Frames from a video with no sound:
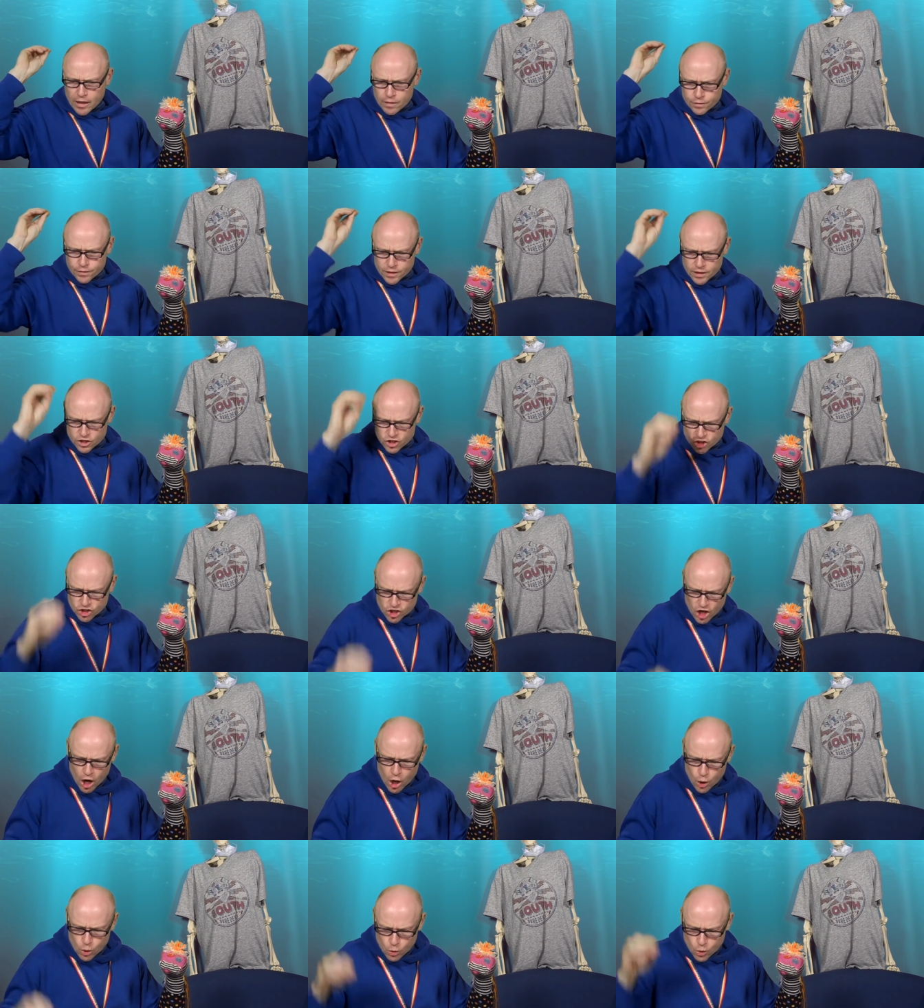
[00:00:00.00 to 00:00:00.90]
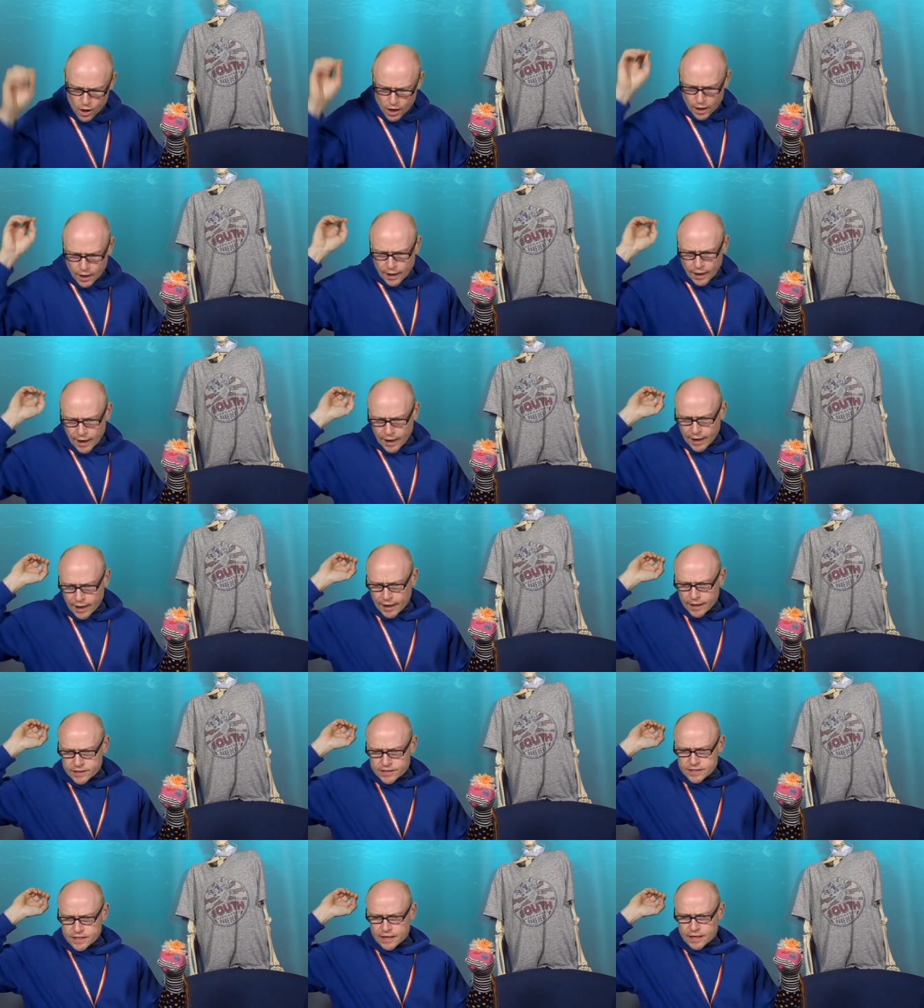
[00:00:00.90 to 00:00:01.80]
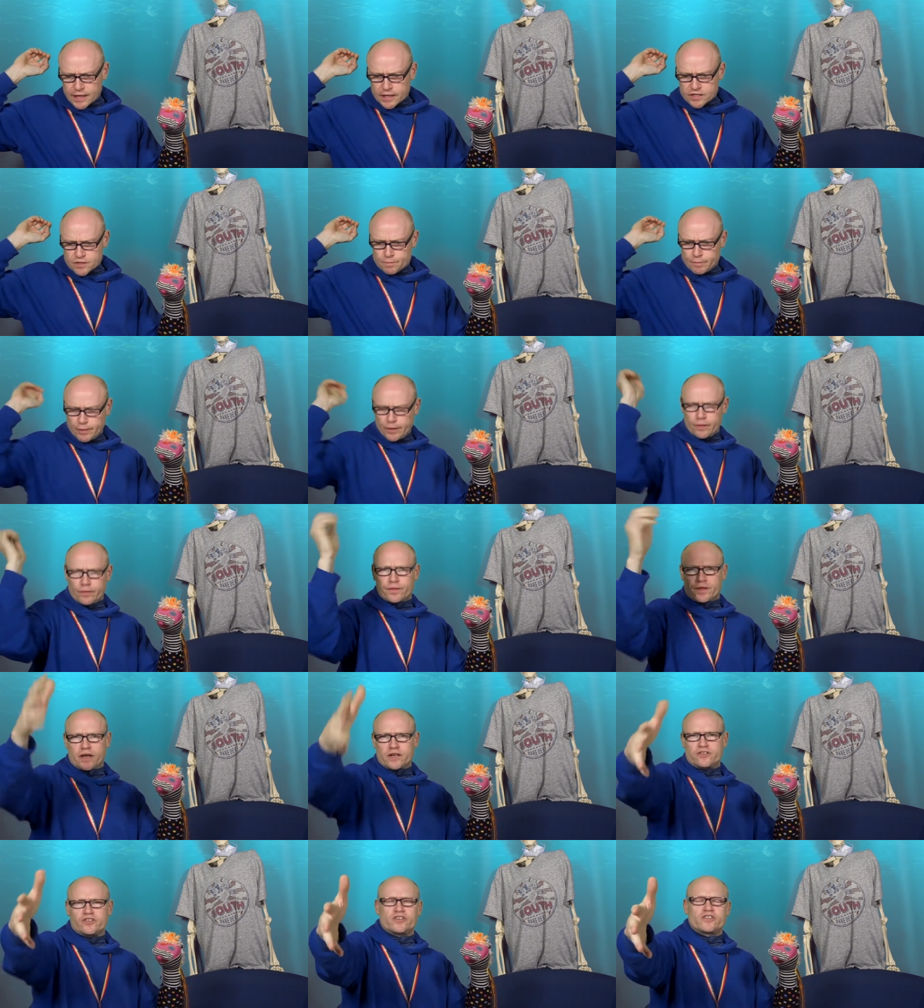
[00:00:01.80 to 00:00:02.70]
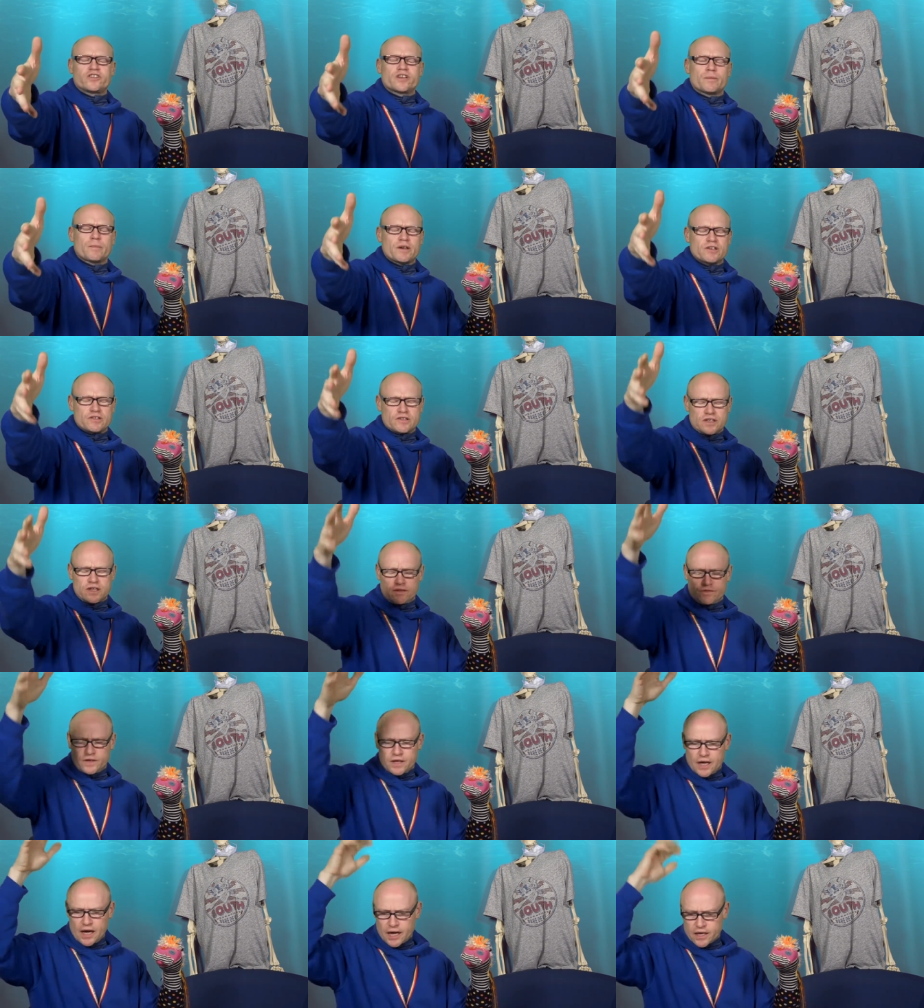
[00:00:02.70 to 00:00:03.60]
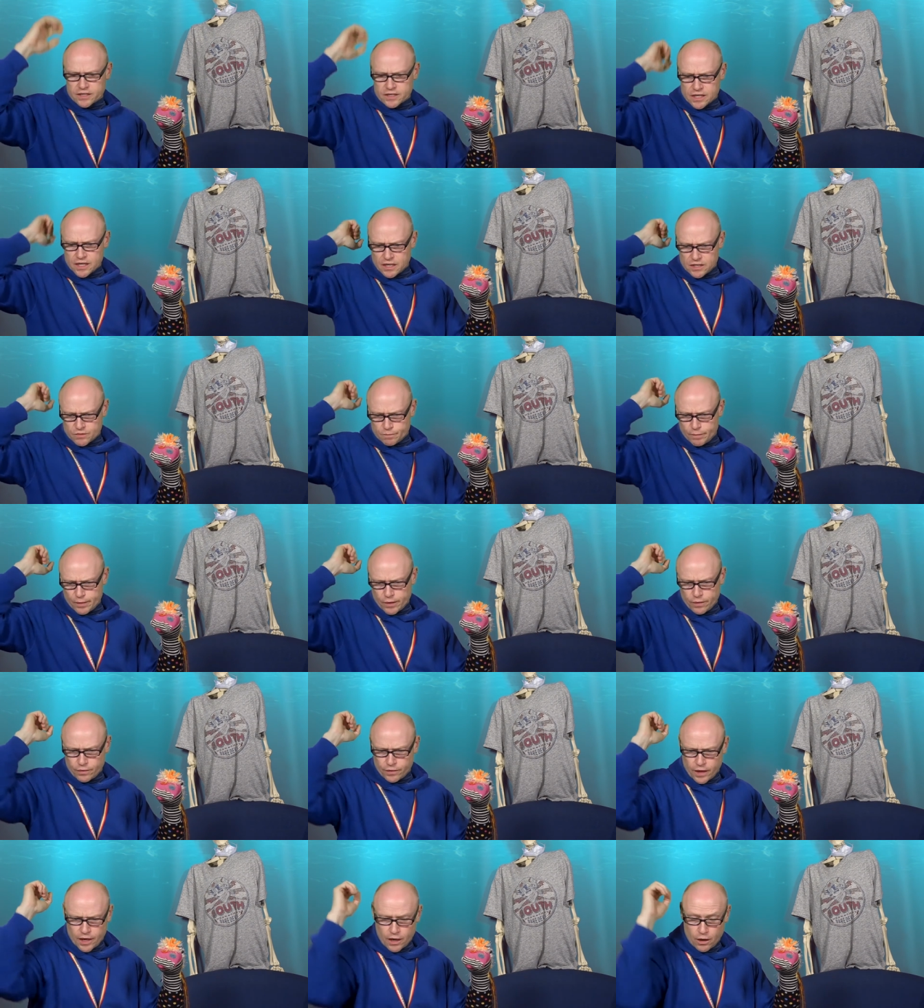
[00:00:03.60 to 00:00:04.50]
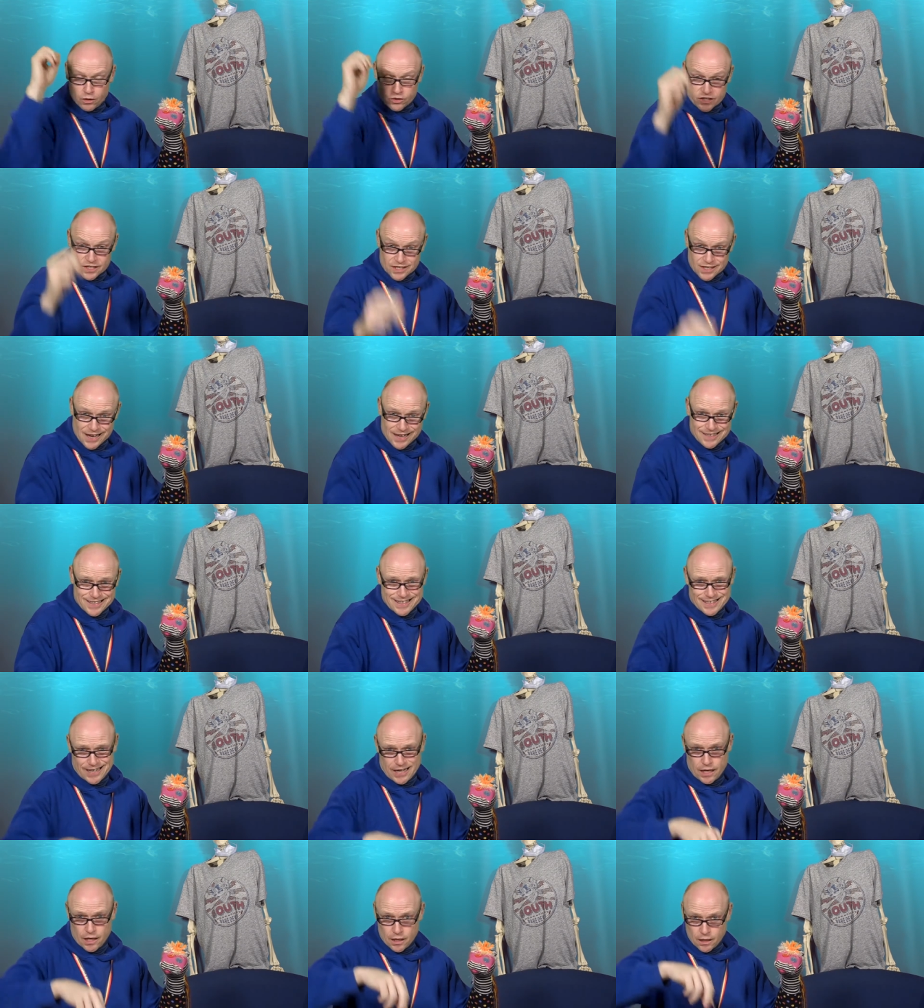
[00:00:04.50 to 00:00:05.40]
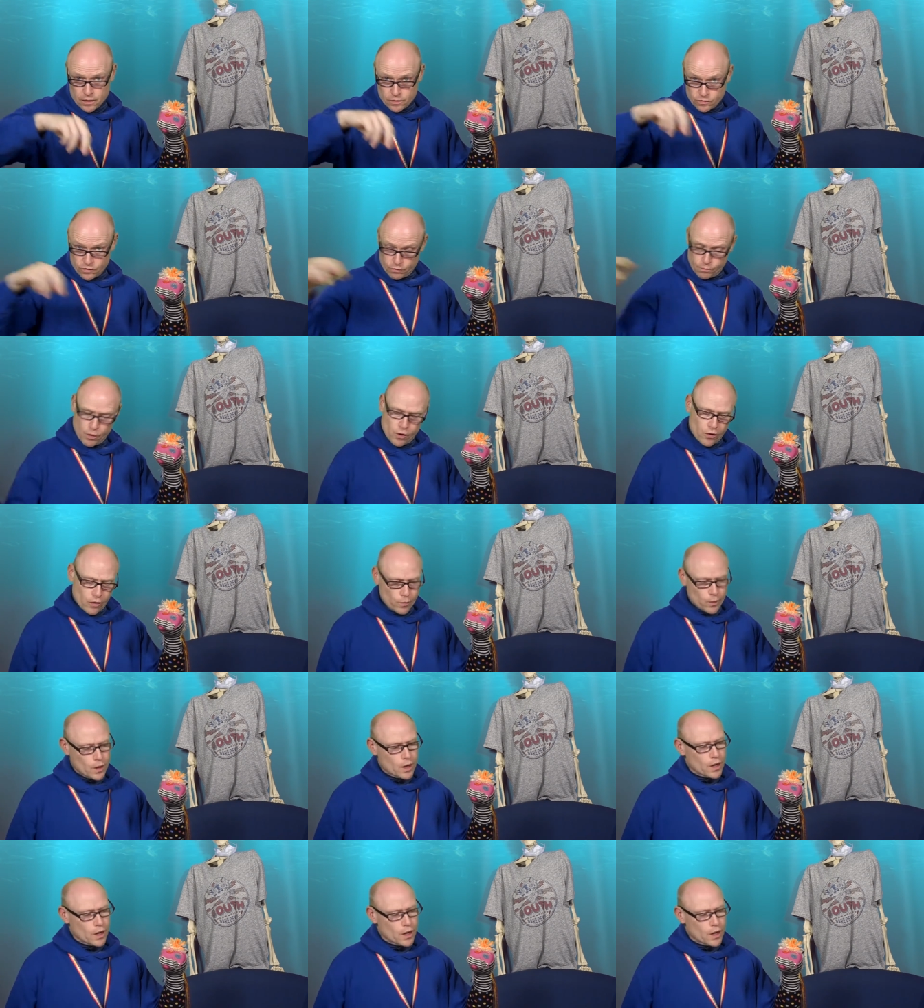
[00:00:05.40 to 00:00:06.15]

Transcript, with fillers: The show has its birthday. GCMS TV has its birthday on Saturday tomorrow,